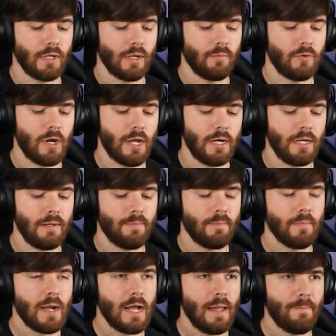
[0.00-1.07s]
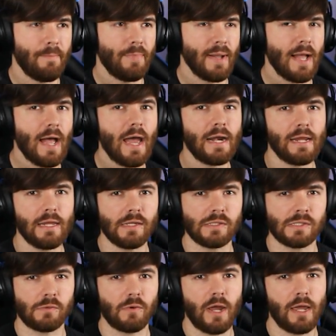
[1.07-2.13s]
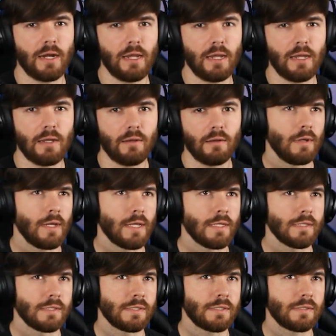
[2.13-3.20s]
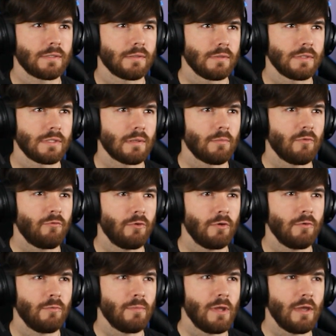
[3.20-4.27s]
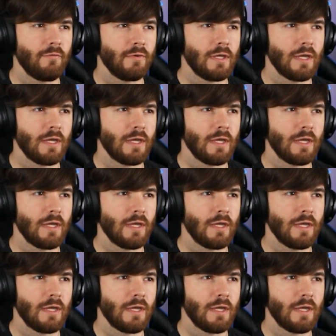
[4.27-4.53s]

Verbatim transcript: I'm ready. My body's ready. As some of you may have